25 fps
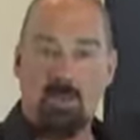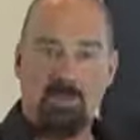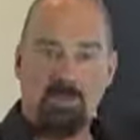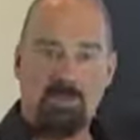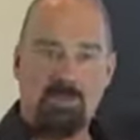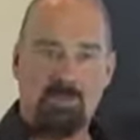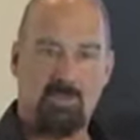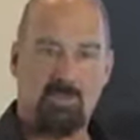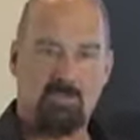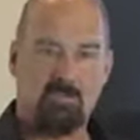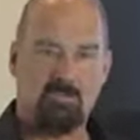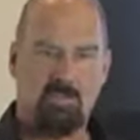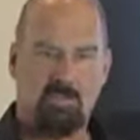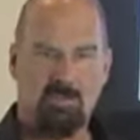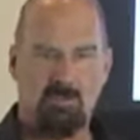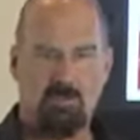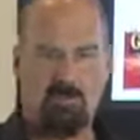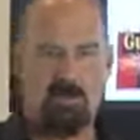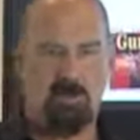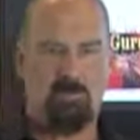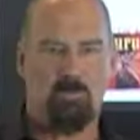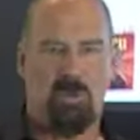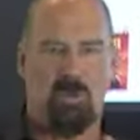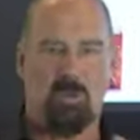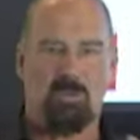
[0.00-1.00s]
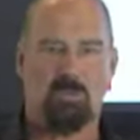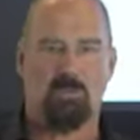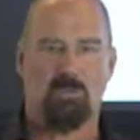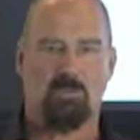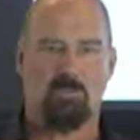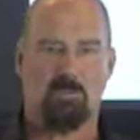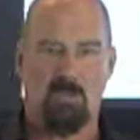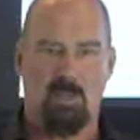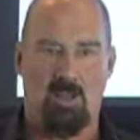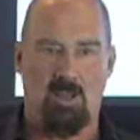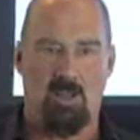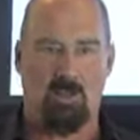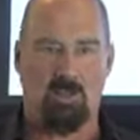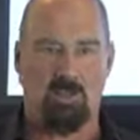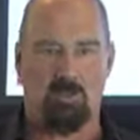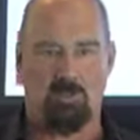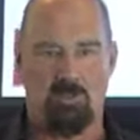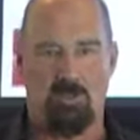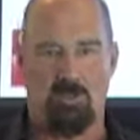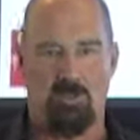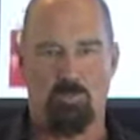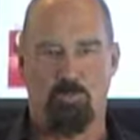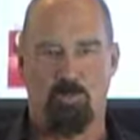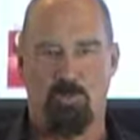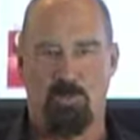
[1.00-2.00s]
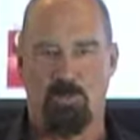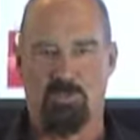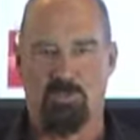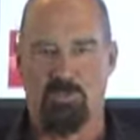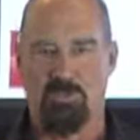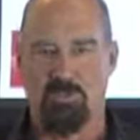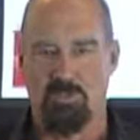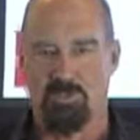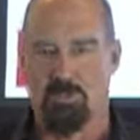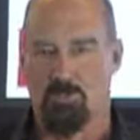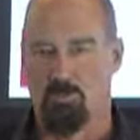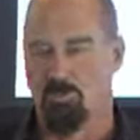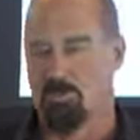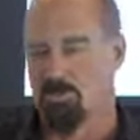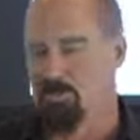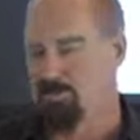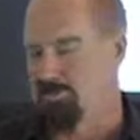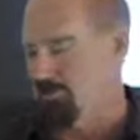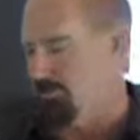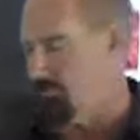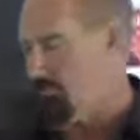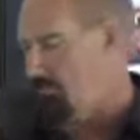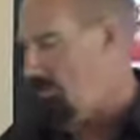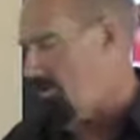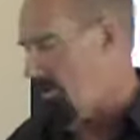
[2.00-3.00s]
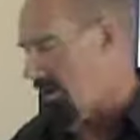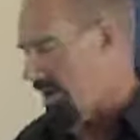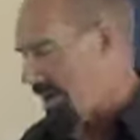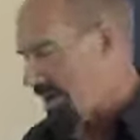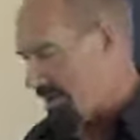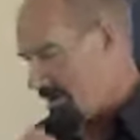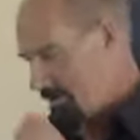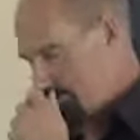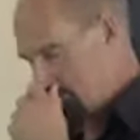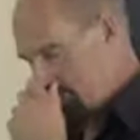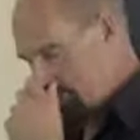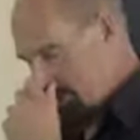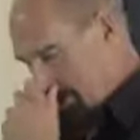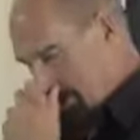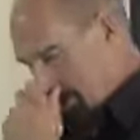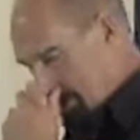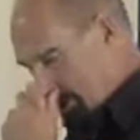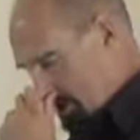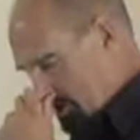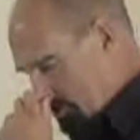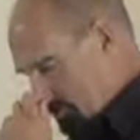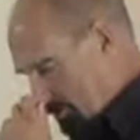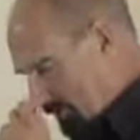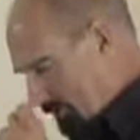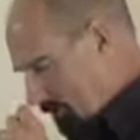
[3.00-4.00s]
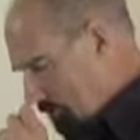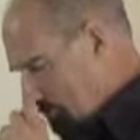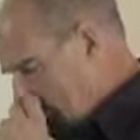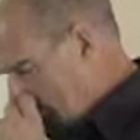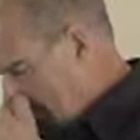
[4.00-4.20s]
it's, you might argue that a person's towards the wrong end, but we don't